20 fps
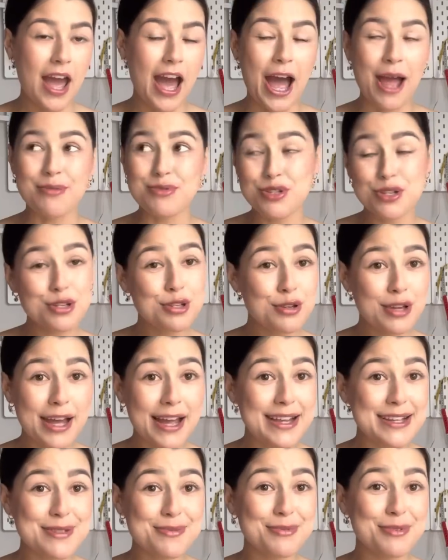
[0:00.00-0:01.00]
I'm sure you
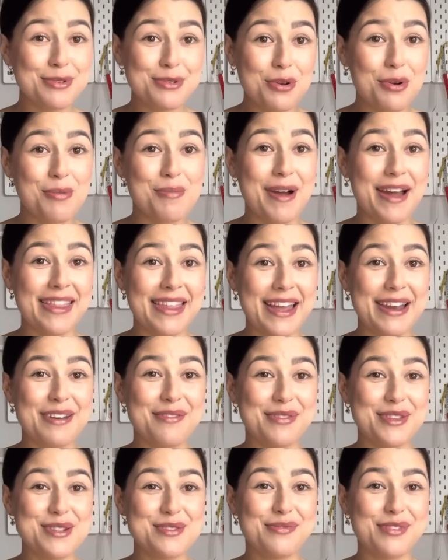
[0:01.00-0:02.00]
guys will know by the end
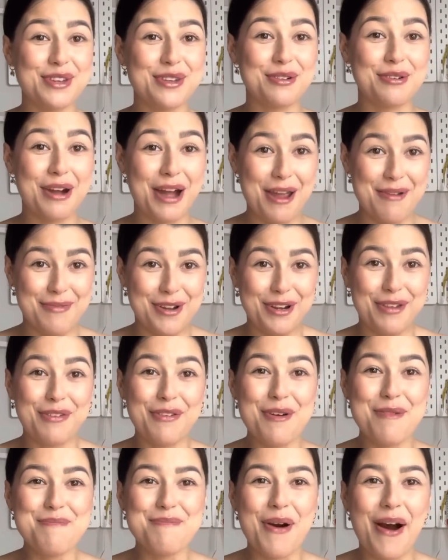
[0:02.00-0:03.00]
of this video how much
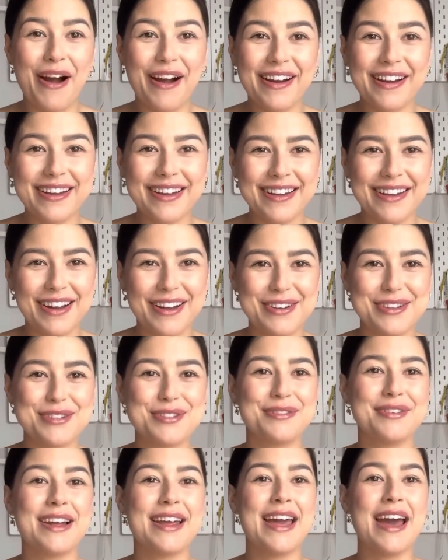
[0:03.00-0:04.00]
of a bargain
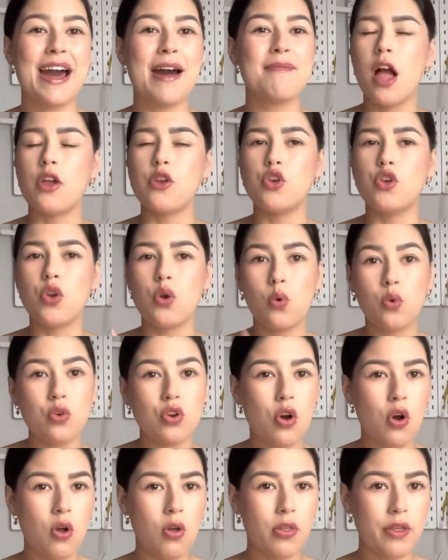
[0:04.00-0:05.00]
hunter I am. No,
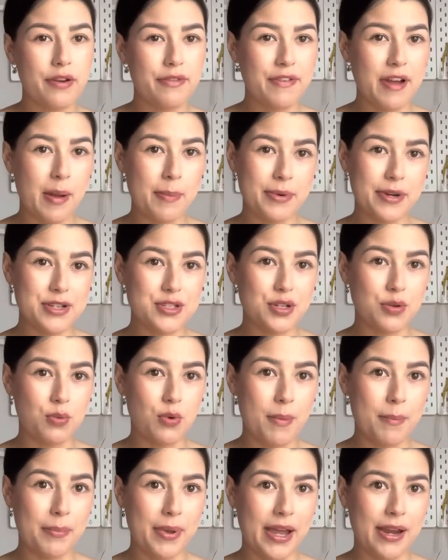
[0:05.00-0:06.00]
not all their fabrics are
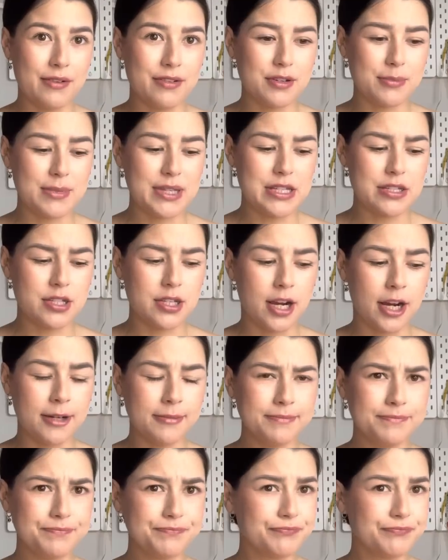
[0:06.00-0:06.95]
£1 a metre.